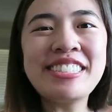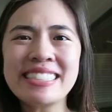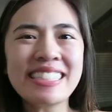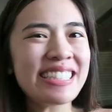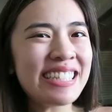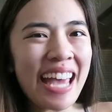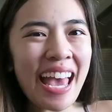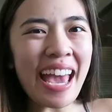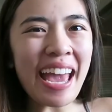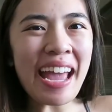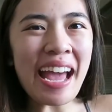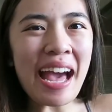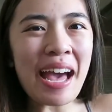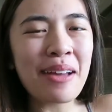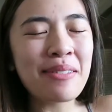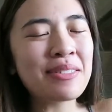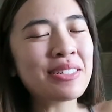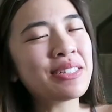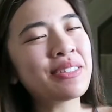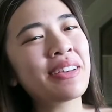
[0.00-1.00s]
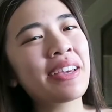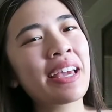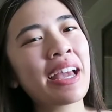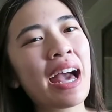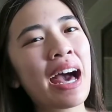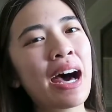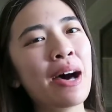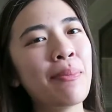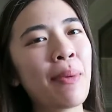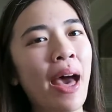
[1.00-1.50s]
Today I'm doing
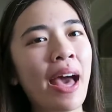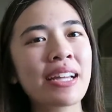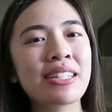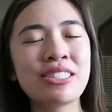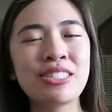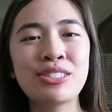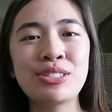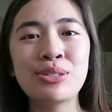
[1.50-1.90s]
a back to